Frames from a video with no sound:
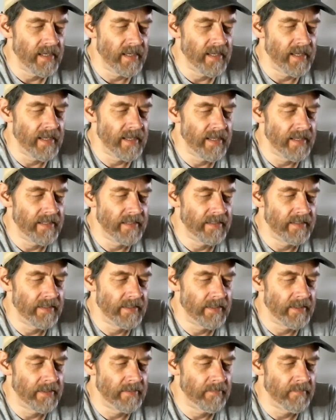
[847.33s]
and
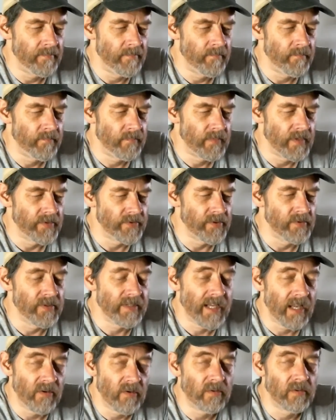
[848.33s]
so you
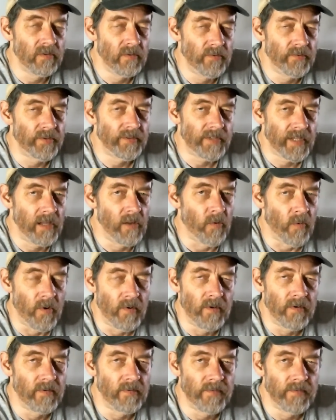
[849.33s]
cannot lose a tail rotor.